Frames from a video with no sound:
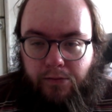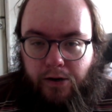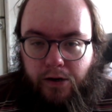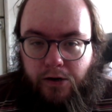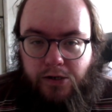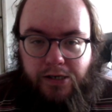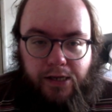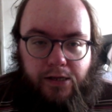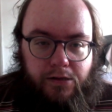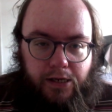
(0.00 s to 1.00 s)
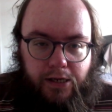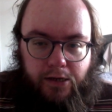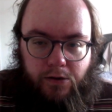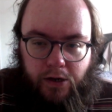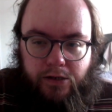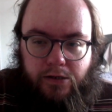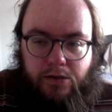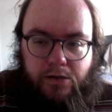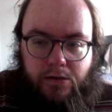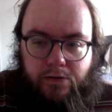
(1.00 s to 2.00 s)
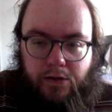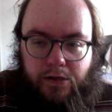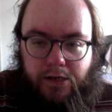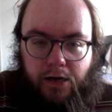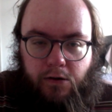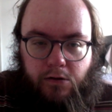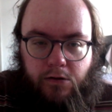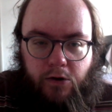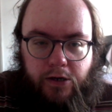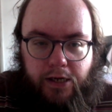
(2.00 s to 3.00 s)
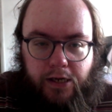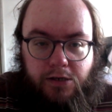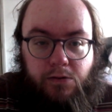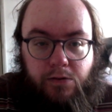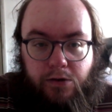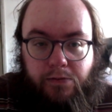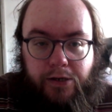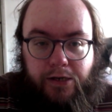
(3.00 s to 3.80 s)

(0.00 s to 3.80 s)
I should say that the questions to the tag are on the right here, so I'm going to be,